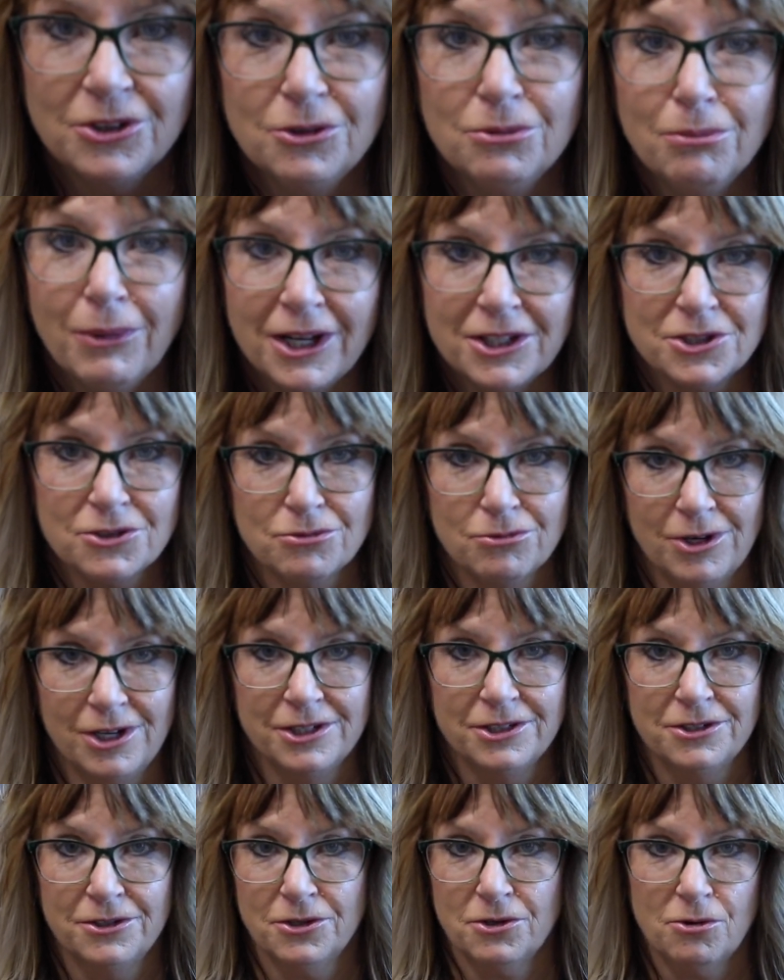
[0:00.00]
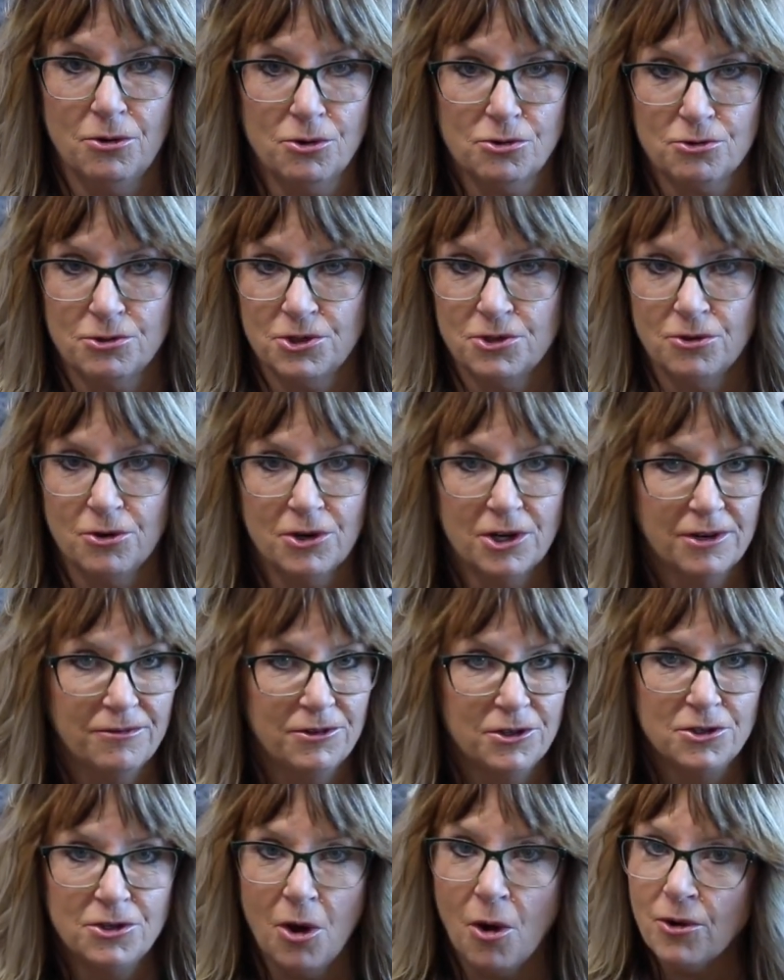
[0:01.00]
You must run to the grocery store
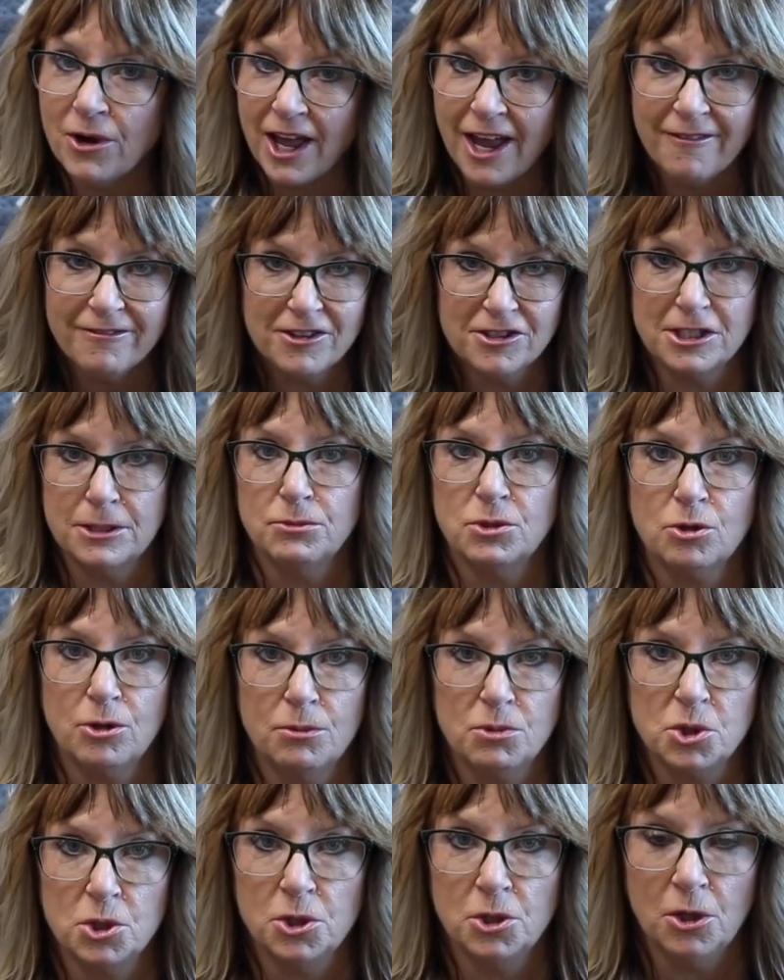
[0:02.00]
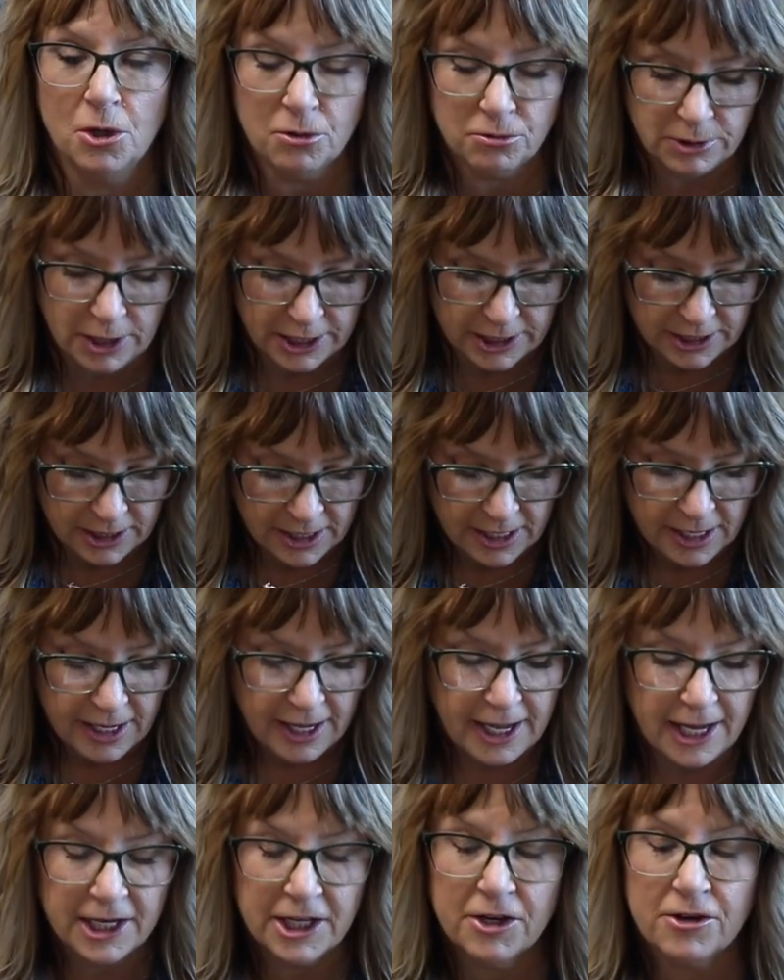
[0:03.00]
if you don't have the subscription already
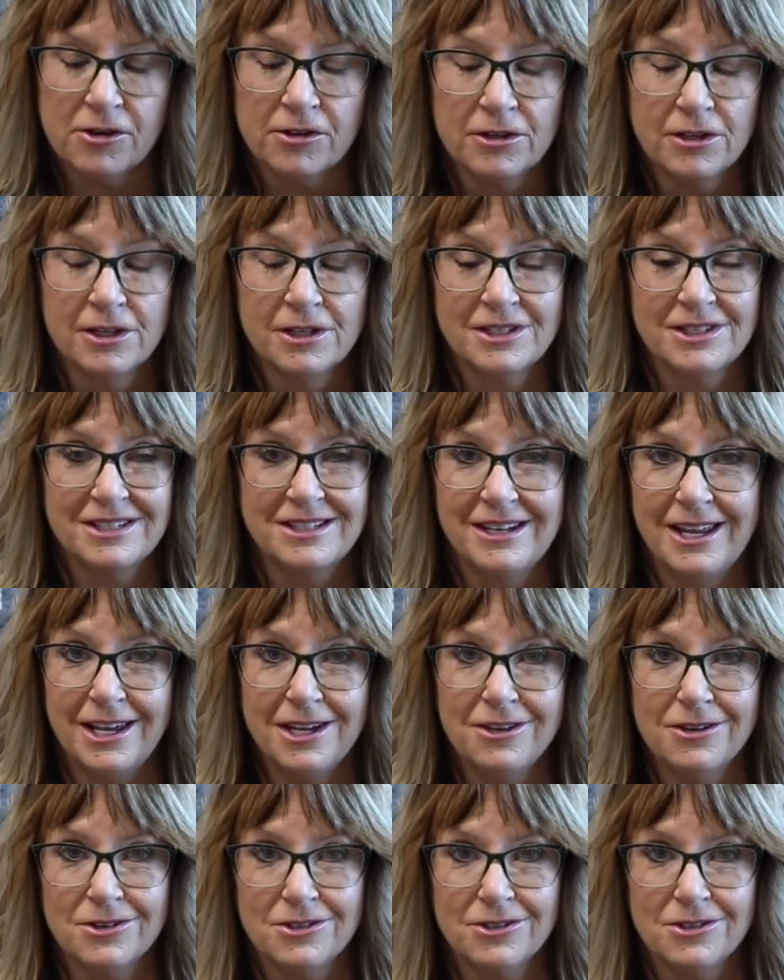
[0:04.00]
and snag